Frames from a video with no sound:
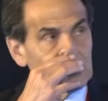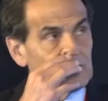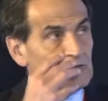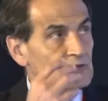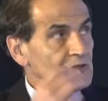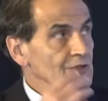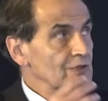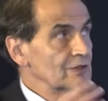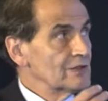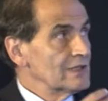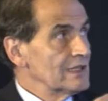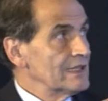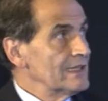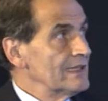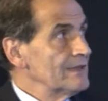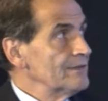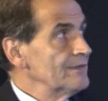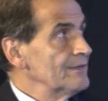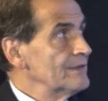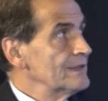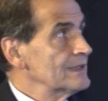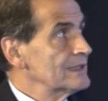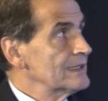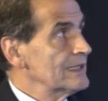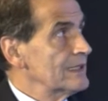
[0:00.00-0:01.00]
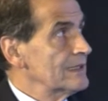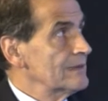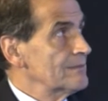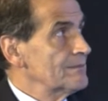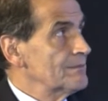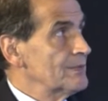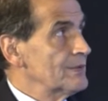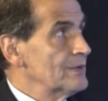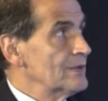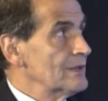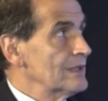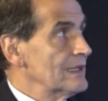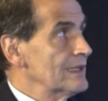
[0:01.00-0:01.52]
To your left is
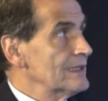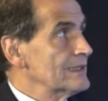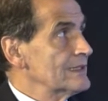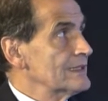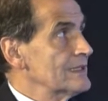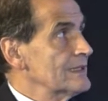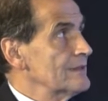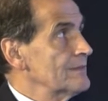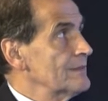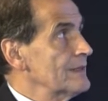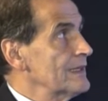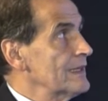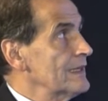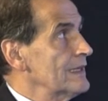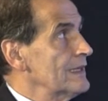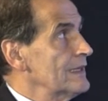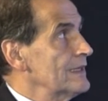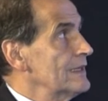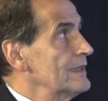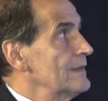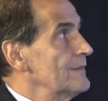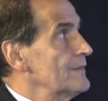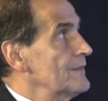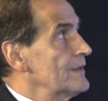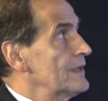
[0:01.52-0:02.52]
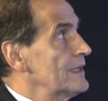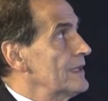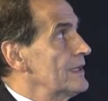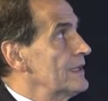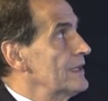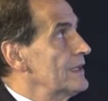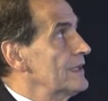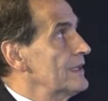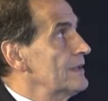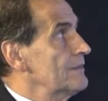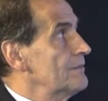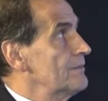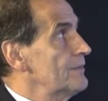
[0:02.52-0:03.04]
hypoglycemia, and
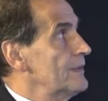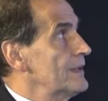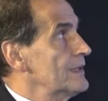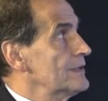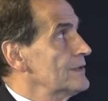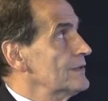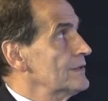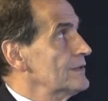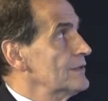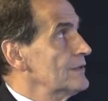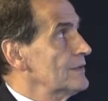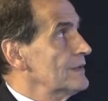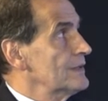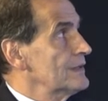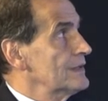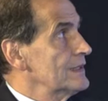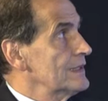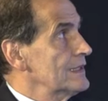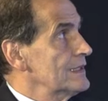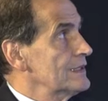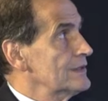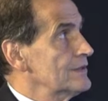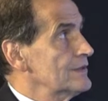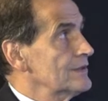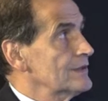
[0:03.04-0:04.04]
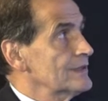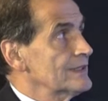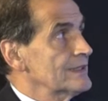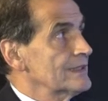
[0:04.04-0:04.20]
in patients over the age of